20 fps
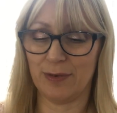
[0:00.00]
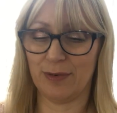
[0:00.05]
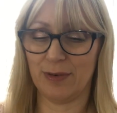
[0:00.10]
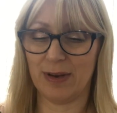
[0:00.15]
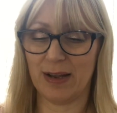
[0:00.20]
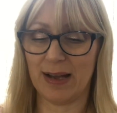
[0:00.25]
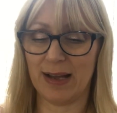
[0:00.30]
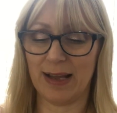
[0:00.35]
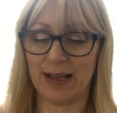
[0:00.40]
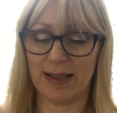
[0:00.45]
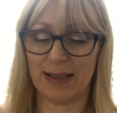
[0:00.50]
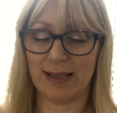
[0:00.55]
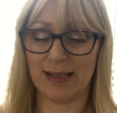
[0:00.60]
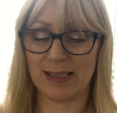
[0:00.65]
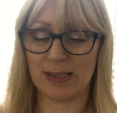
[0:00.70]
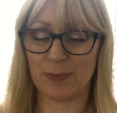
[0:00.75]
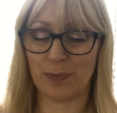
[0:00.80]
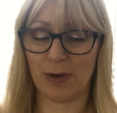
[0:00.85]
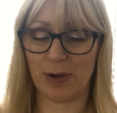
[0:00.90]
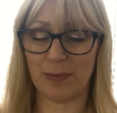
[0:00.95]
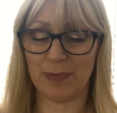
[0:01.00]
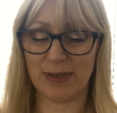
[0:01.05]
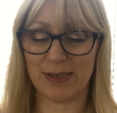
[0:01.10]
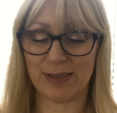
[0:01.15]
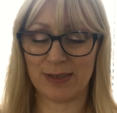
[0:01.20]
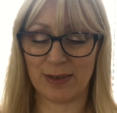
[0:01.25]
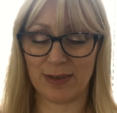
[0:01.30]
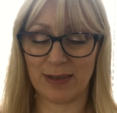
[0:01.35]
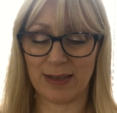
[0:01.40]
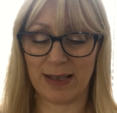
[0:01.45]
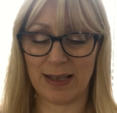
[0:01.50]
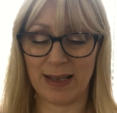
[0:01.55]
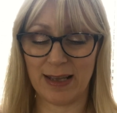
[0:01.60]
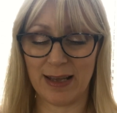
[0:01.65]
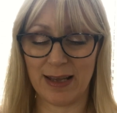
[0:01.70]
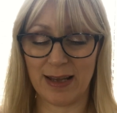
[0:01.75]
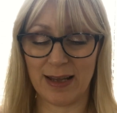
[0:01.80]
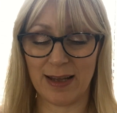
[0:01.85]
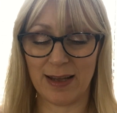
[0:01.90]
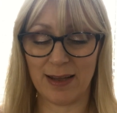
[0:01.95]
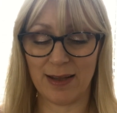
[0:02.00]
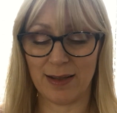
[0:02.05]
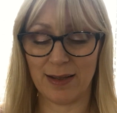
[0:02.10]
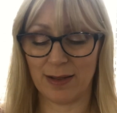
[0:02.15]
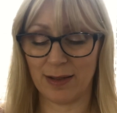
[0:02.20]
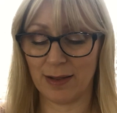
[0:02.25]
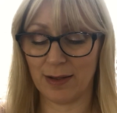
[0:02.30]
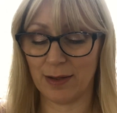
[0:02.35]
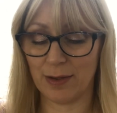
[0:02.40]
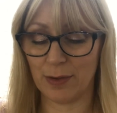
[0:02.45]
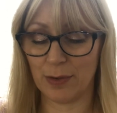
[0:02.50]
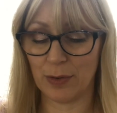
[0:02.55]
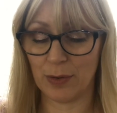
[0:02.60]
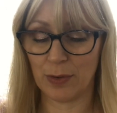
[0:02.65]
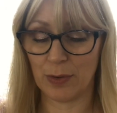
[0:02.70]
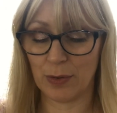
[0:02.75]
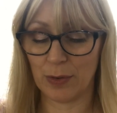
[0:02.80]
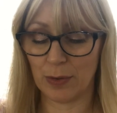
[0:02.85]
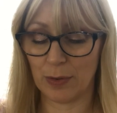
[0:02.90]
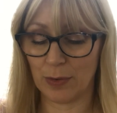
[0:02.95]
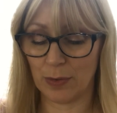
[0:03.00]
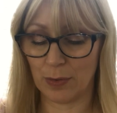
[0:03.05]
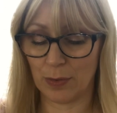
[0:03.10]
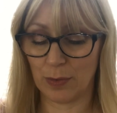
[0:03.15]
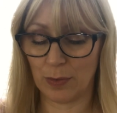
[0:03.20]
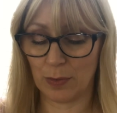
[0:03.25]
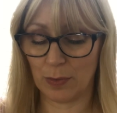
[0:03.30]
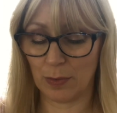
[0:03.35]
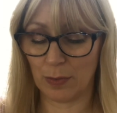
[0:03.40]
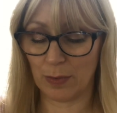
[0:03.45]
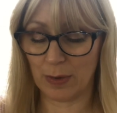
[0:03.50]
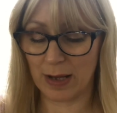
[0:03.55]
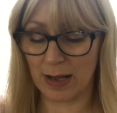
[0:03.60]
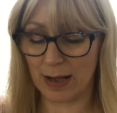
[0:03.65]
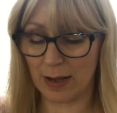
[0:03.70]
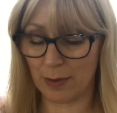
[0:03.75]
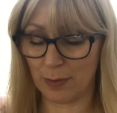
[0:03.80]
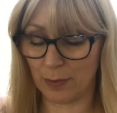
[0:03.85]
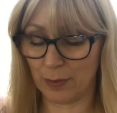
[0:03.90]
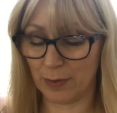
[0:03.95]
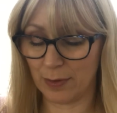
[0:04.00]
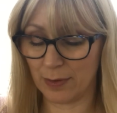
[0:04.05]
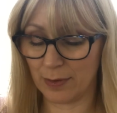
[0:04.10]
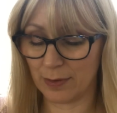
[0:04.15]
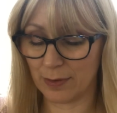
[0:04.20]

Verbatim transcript: Right, let's pop this on here. Wow.